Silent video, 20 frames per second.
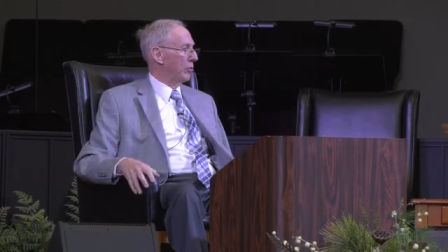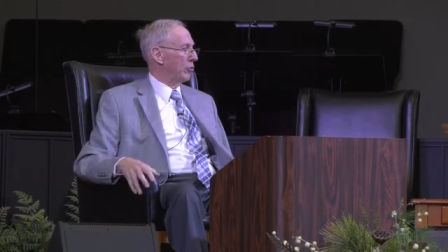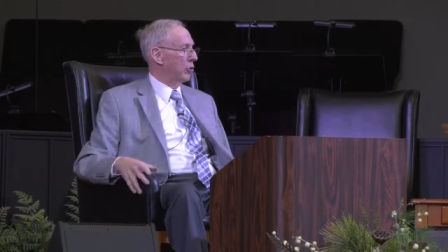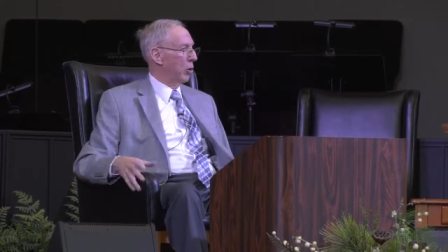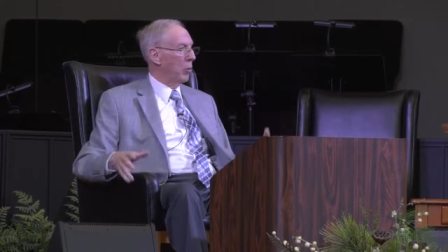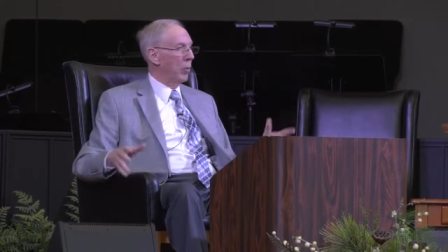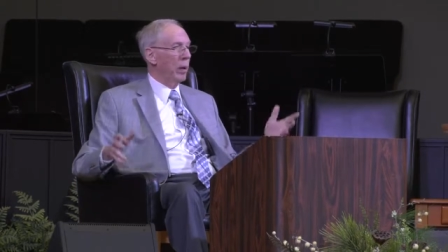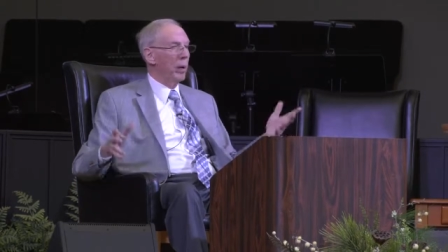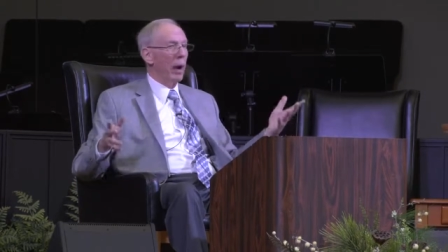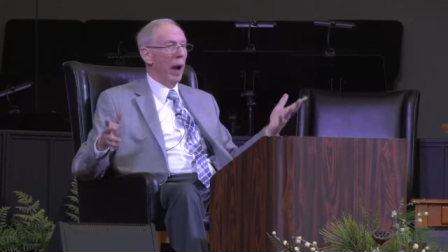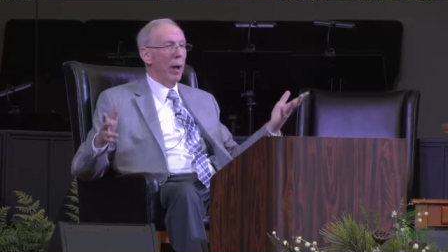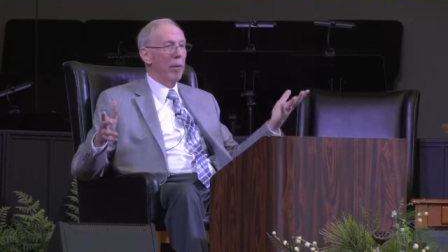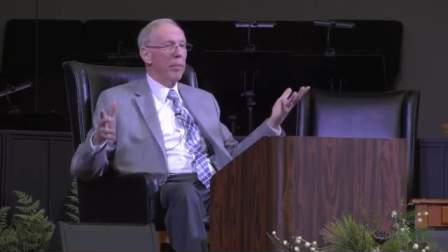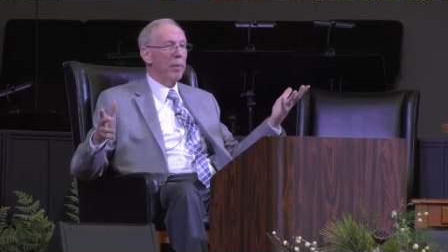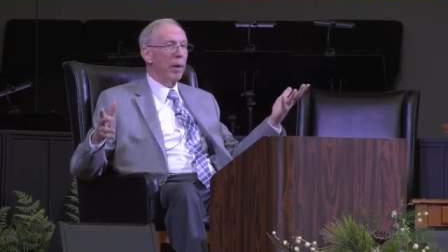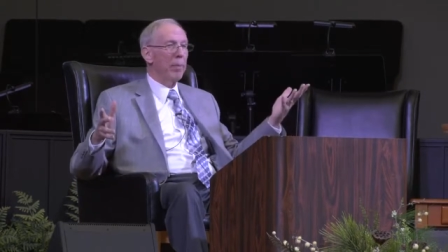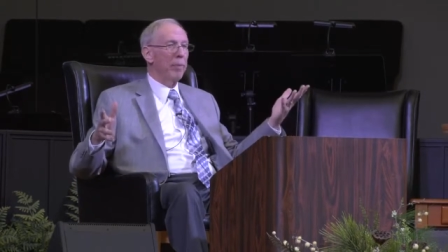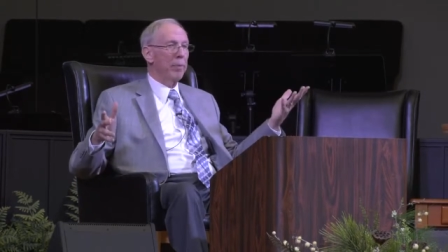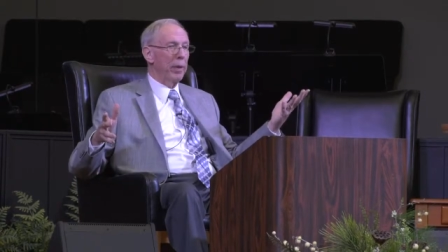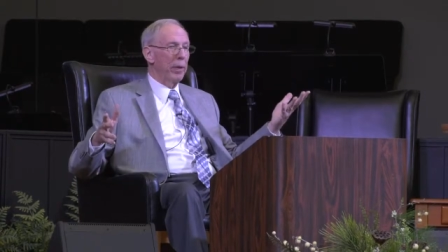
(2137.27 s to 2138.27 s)
So we're, I'm
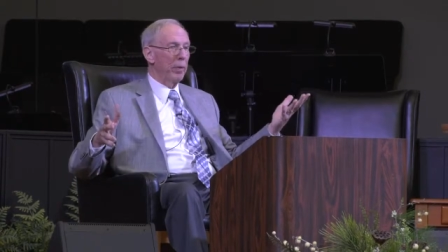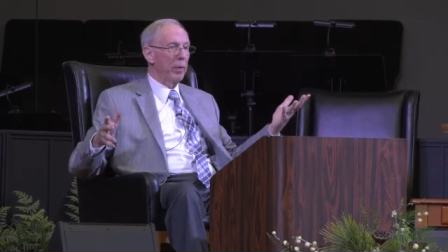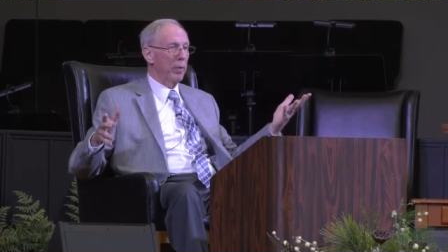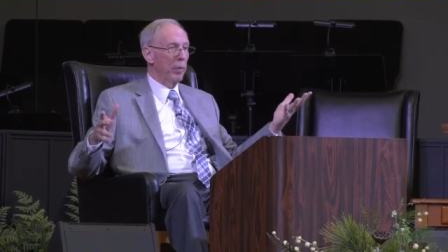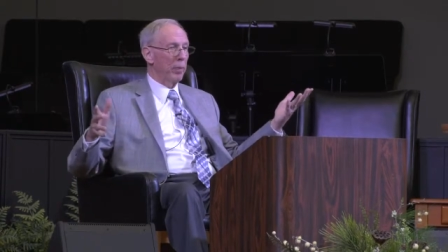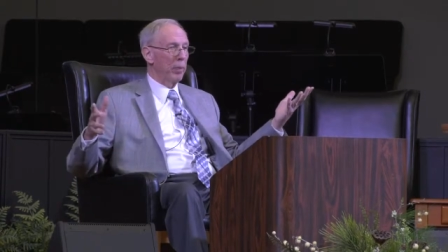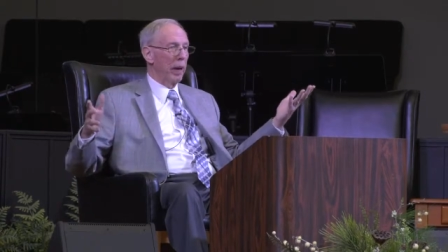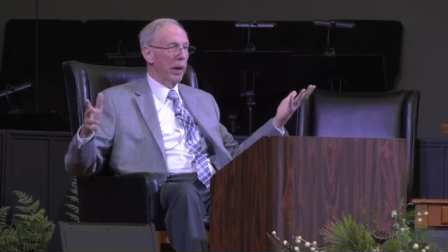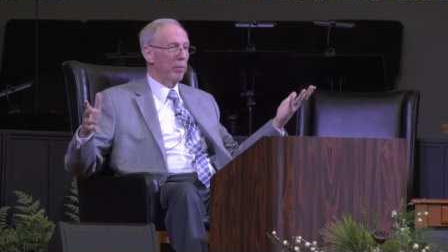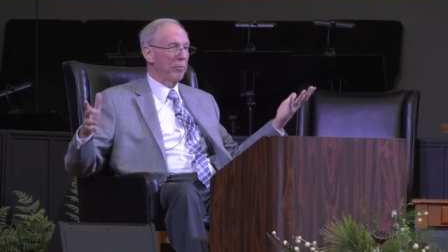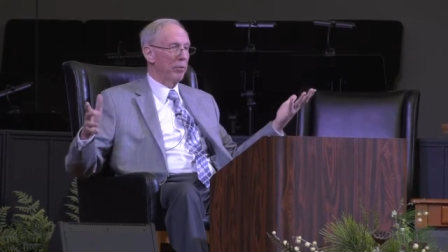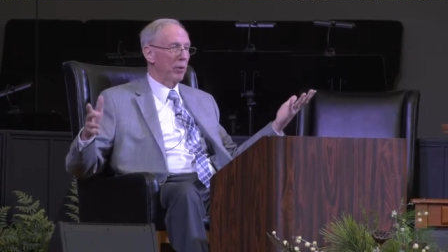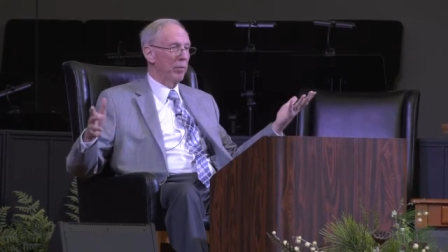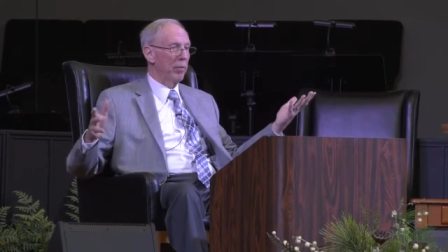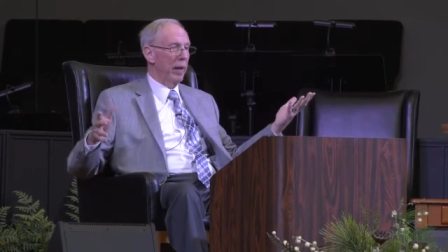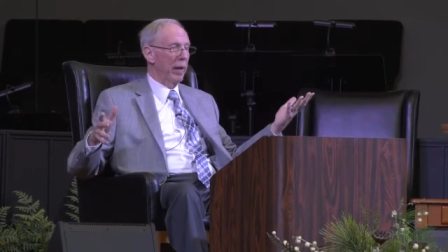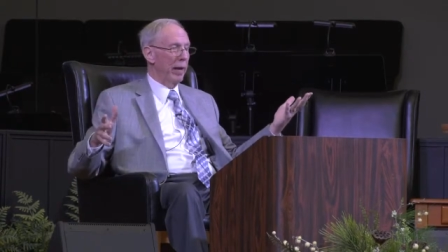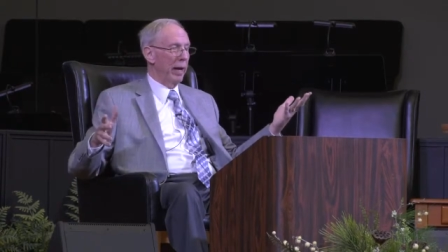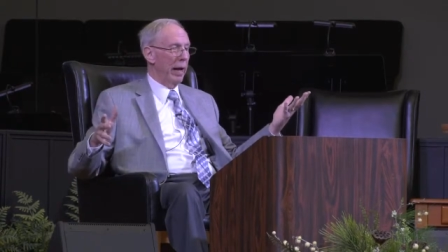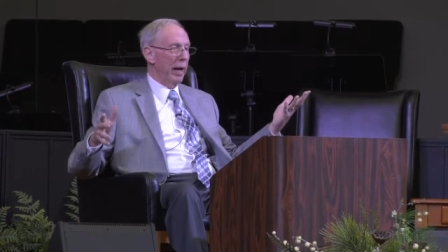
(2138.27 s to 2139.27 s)
up there on the platform
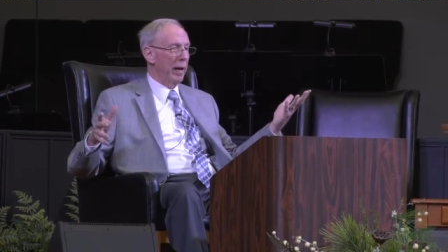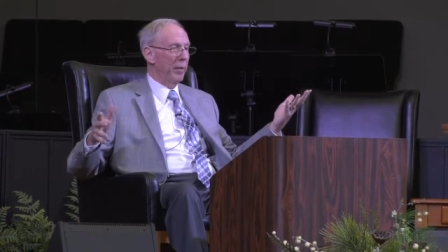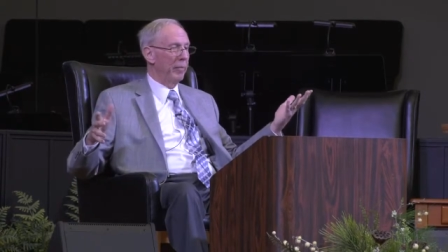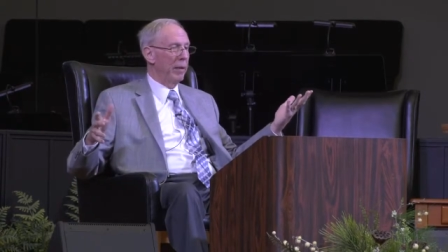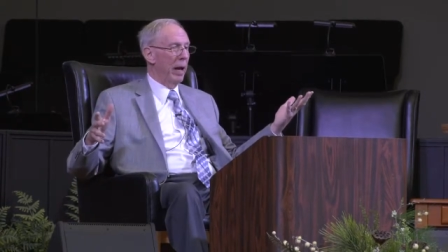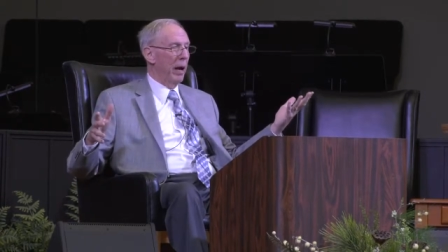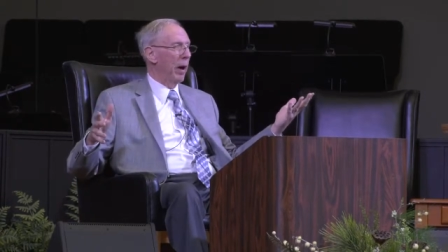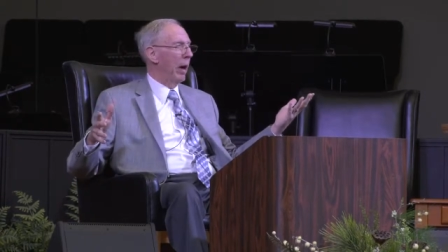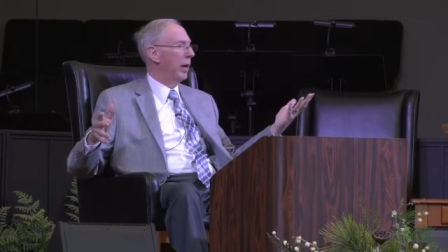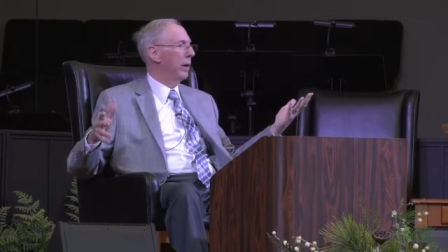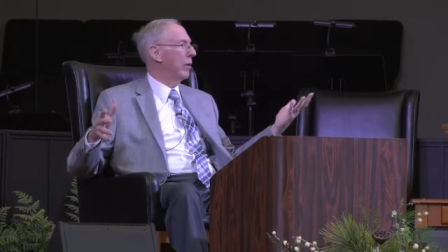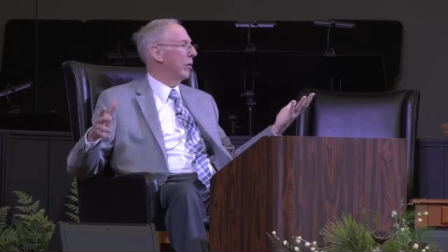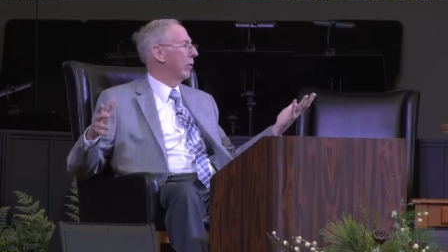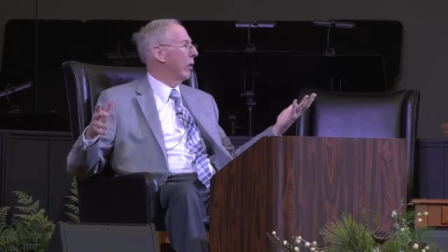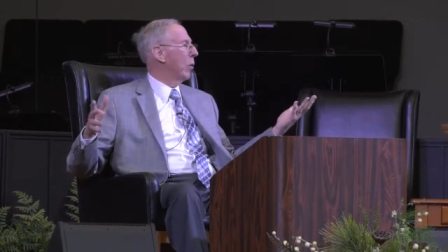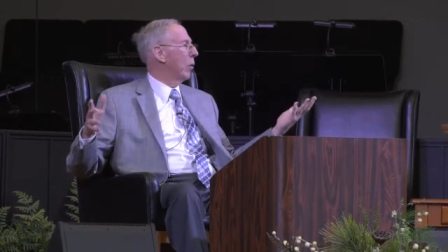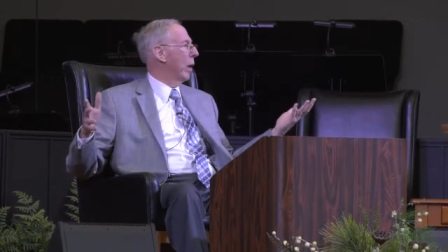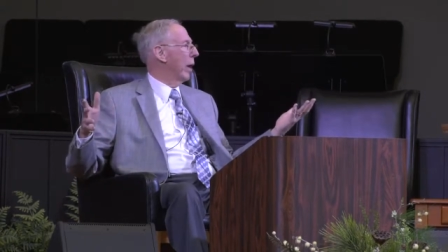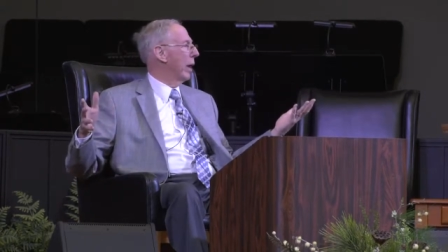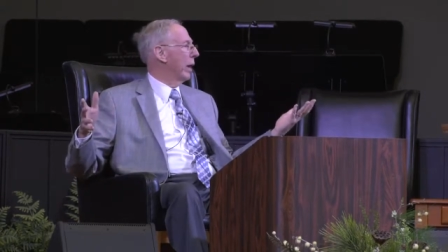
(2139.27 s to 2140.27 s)
like I am now. I don't
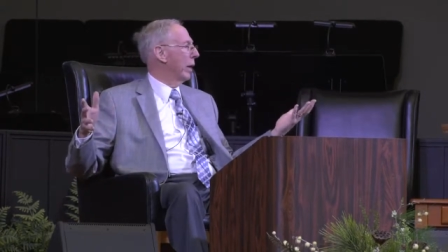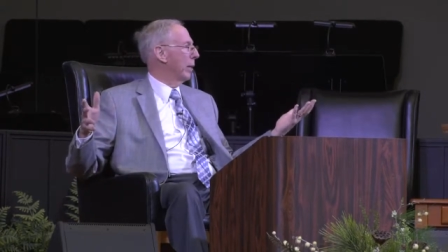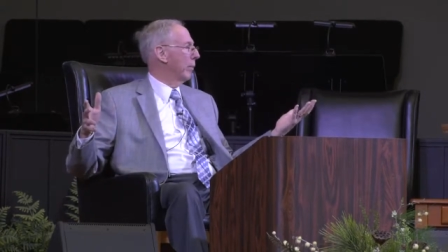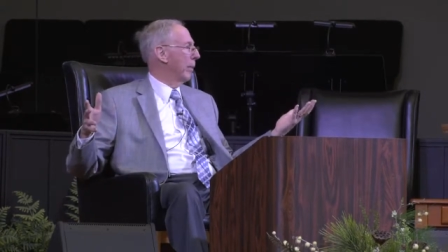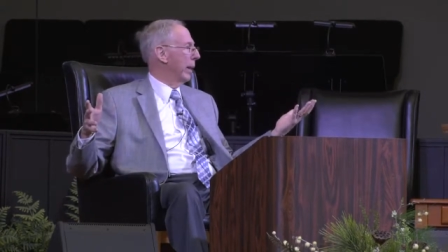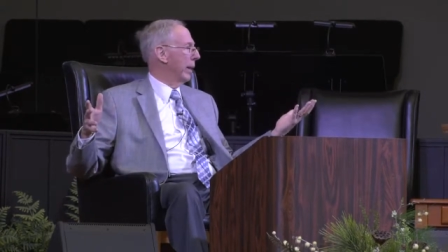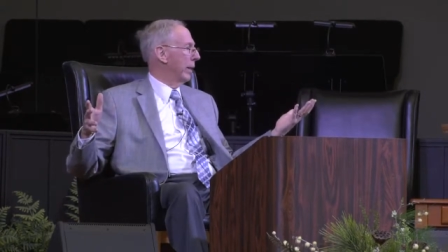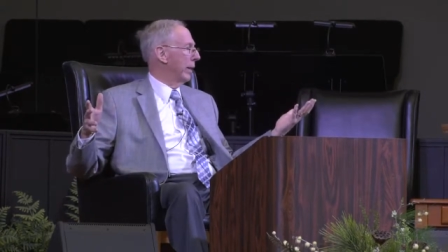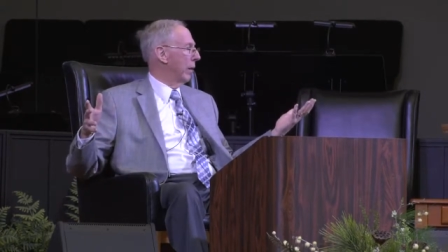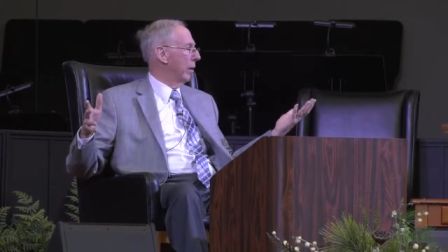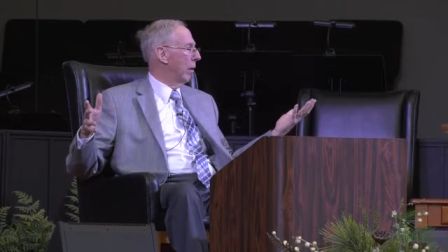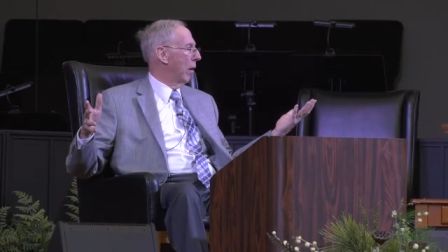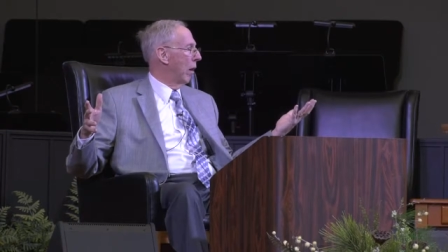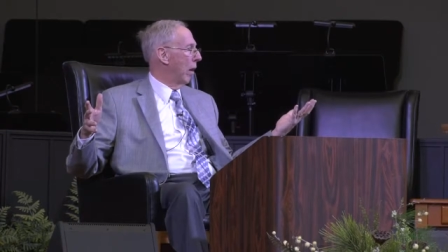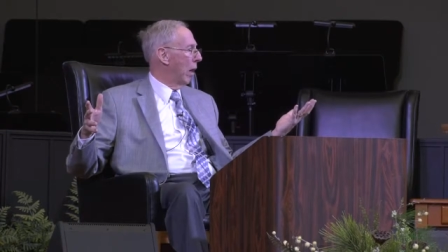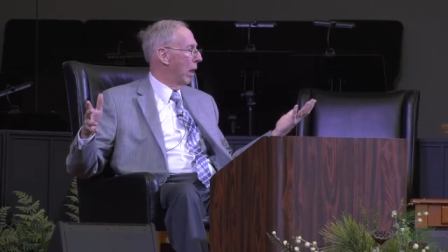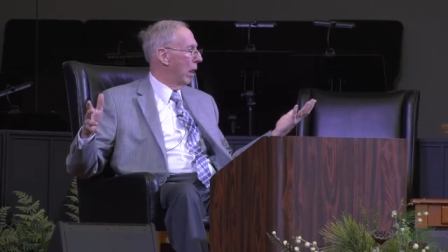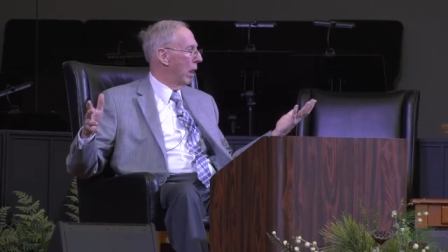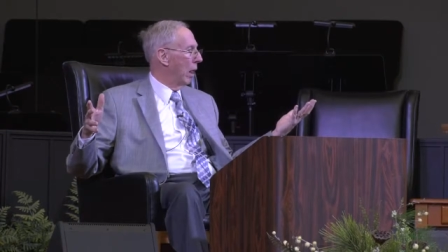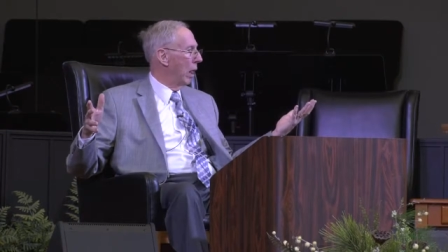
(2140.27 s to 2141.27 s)
know anybody at
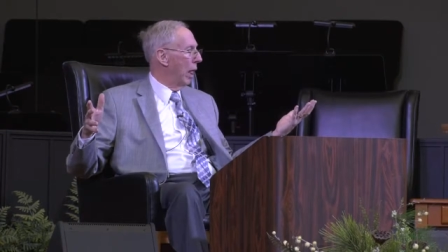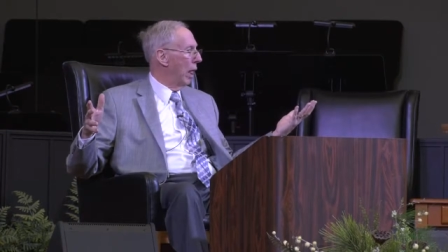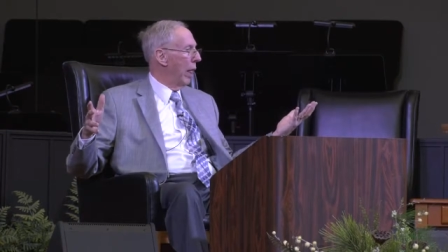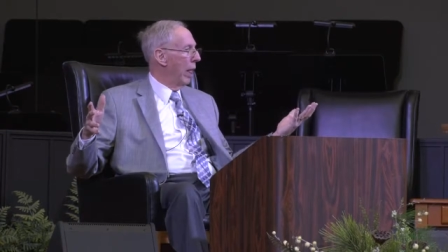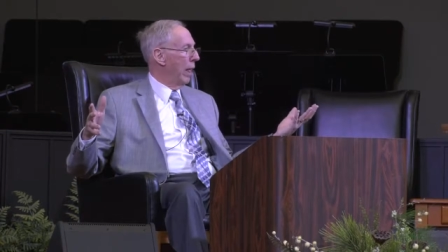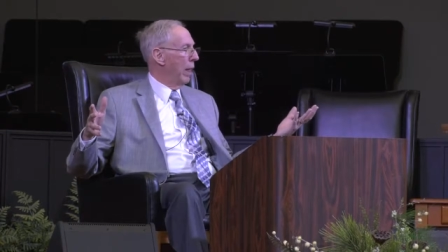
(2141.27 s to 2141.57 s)
all.